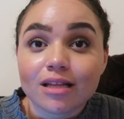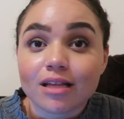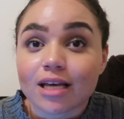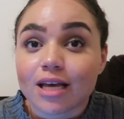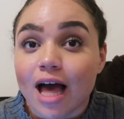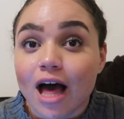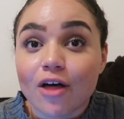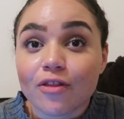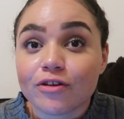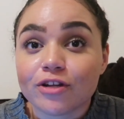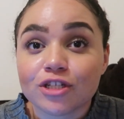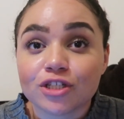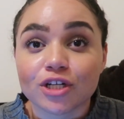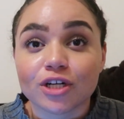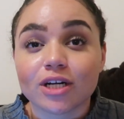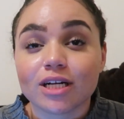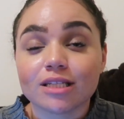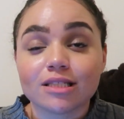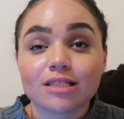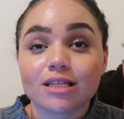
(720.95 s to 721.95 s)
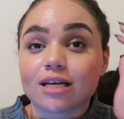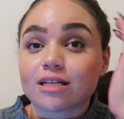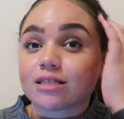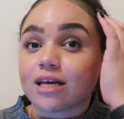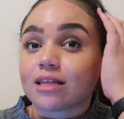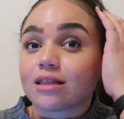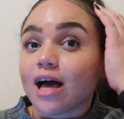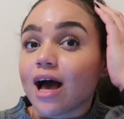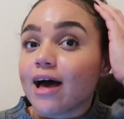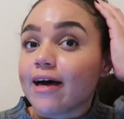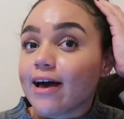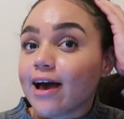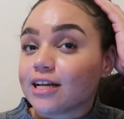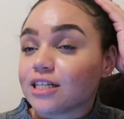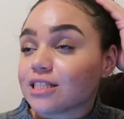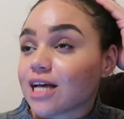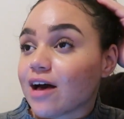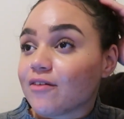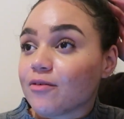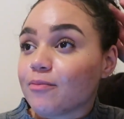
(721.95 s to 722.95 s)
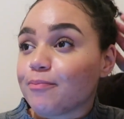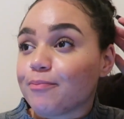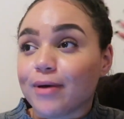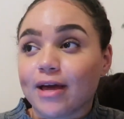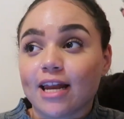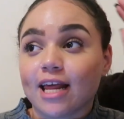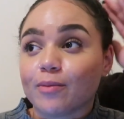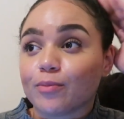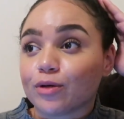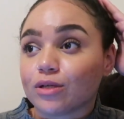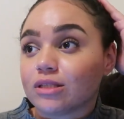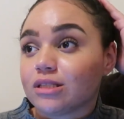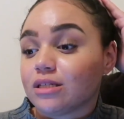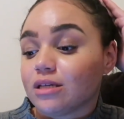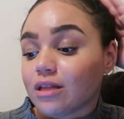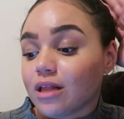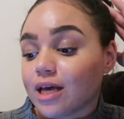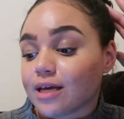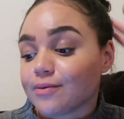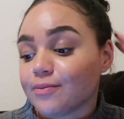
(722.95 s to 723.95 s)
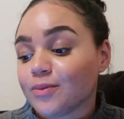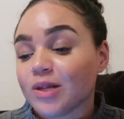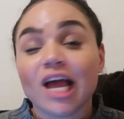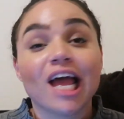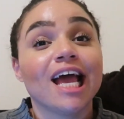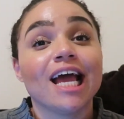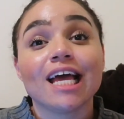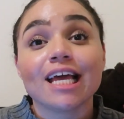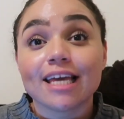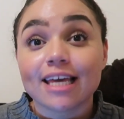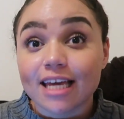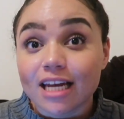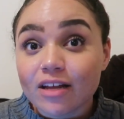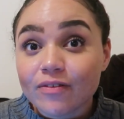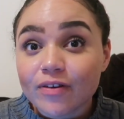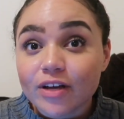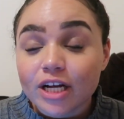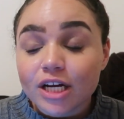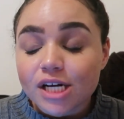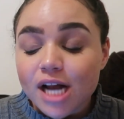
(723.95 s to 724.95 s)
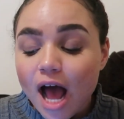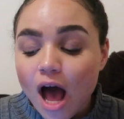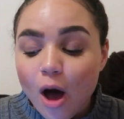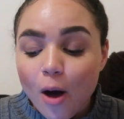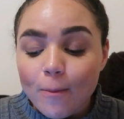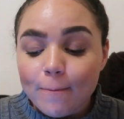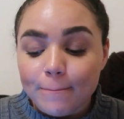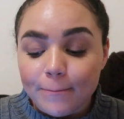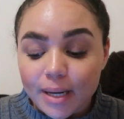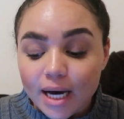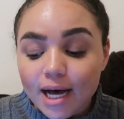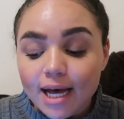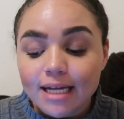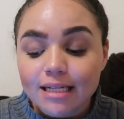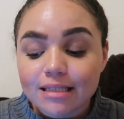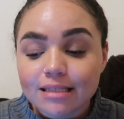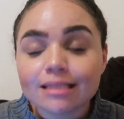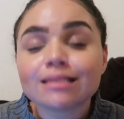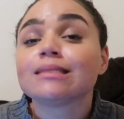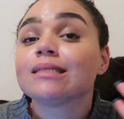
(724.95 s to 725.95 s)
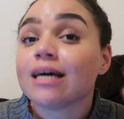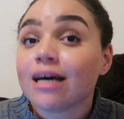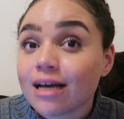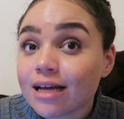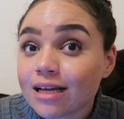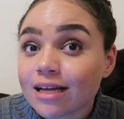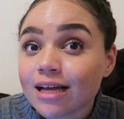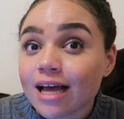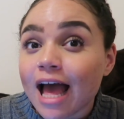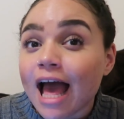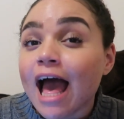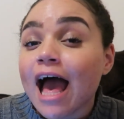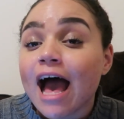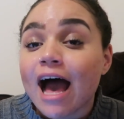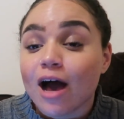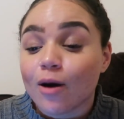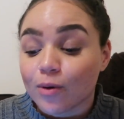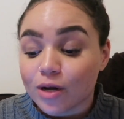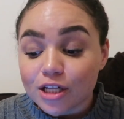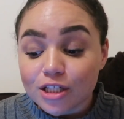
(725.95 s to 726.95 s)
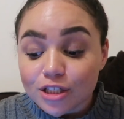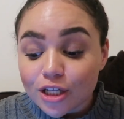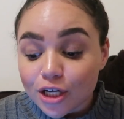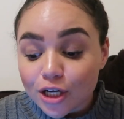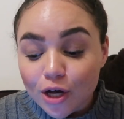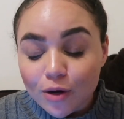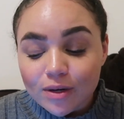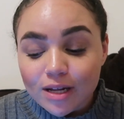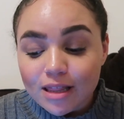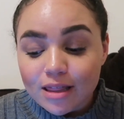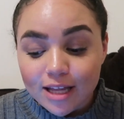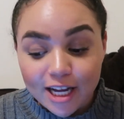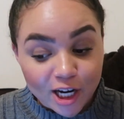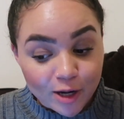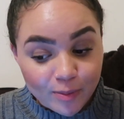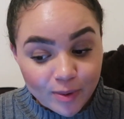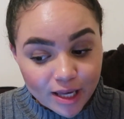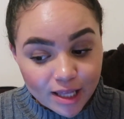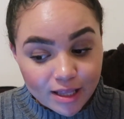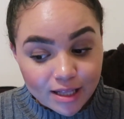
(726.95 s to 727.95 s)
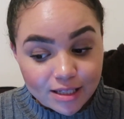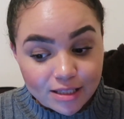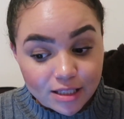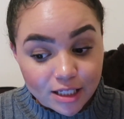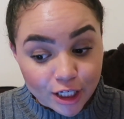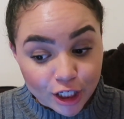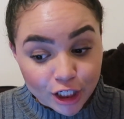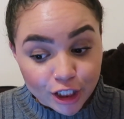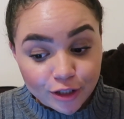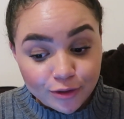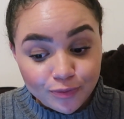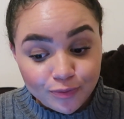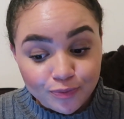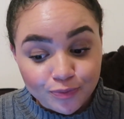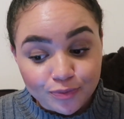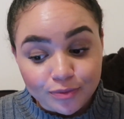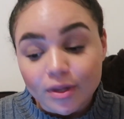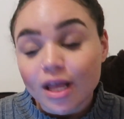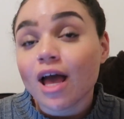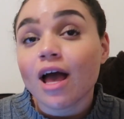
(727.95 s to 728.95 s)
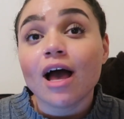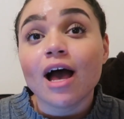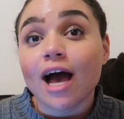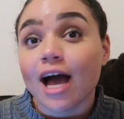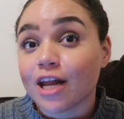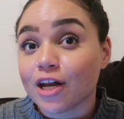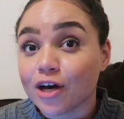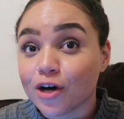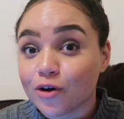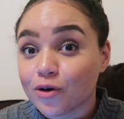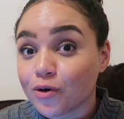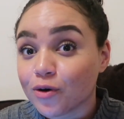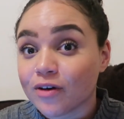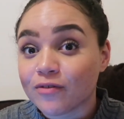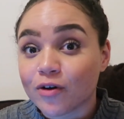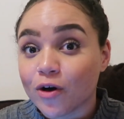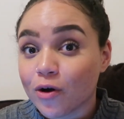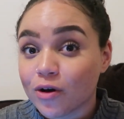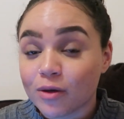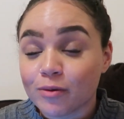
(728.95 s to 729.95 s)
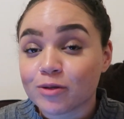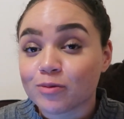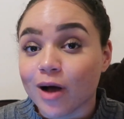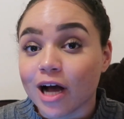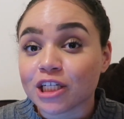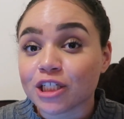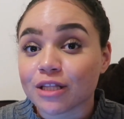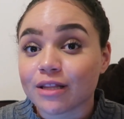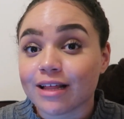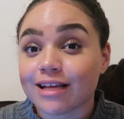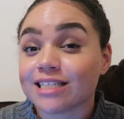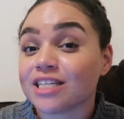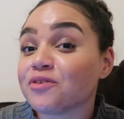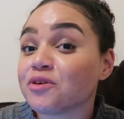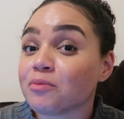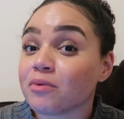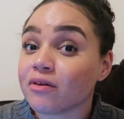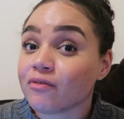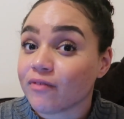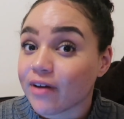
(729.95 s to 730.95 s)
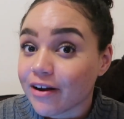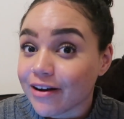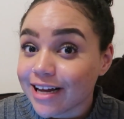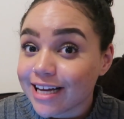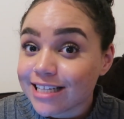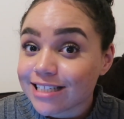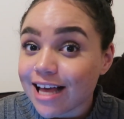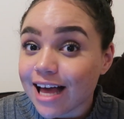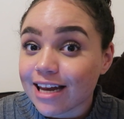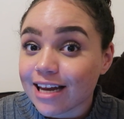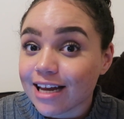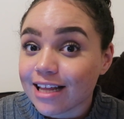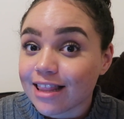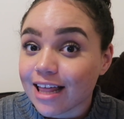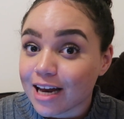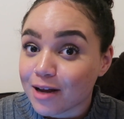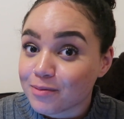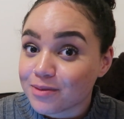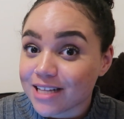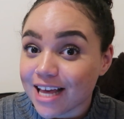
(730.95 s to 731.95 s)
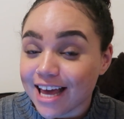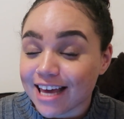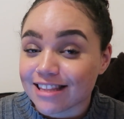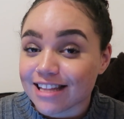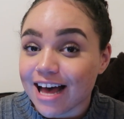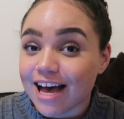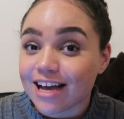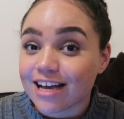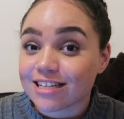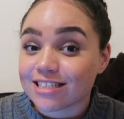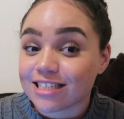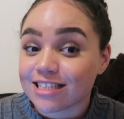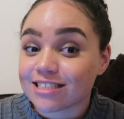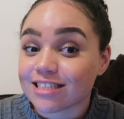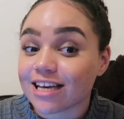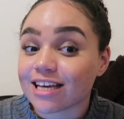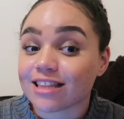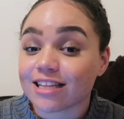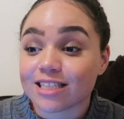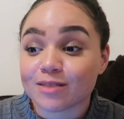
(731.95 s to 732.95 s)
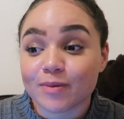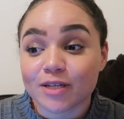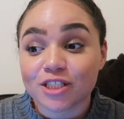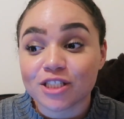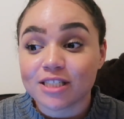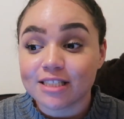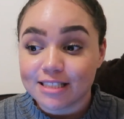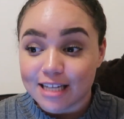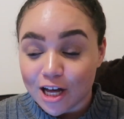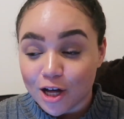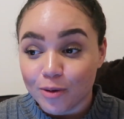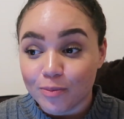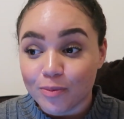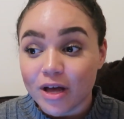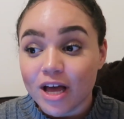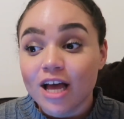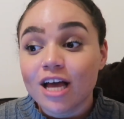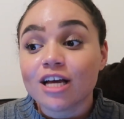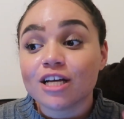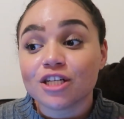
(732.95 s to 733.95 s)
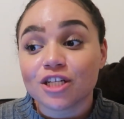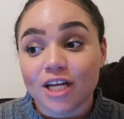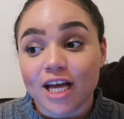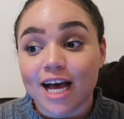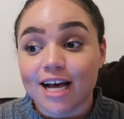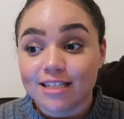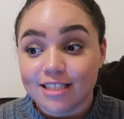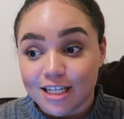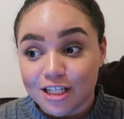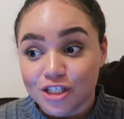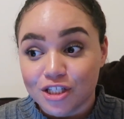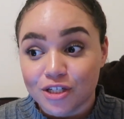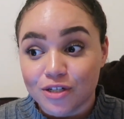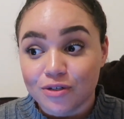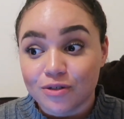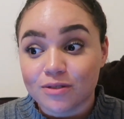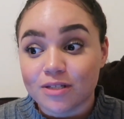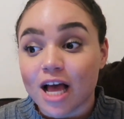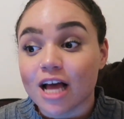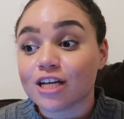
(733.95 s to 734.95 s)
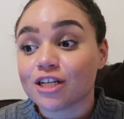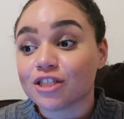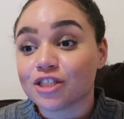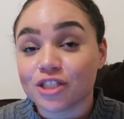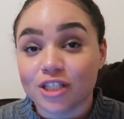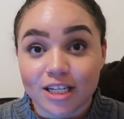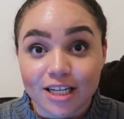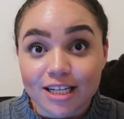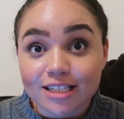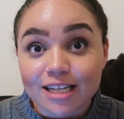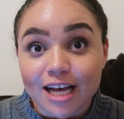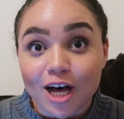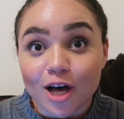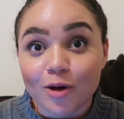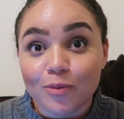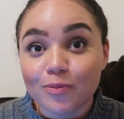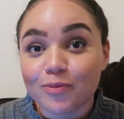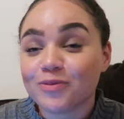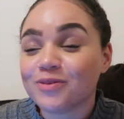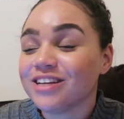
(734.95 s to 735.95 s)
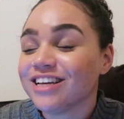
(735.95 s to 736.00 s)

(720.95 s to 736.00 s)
like health insurance, things like that. I just haven't been able to like get it figured out, but I want to start going to therapy this year. I know if Cody was watching this, he would be very excited that I'm saying that, because he's like, this bitch needs help. She has issues, she needs help.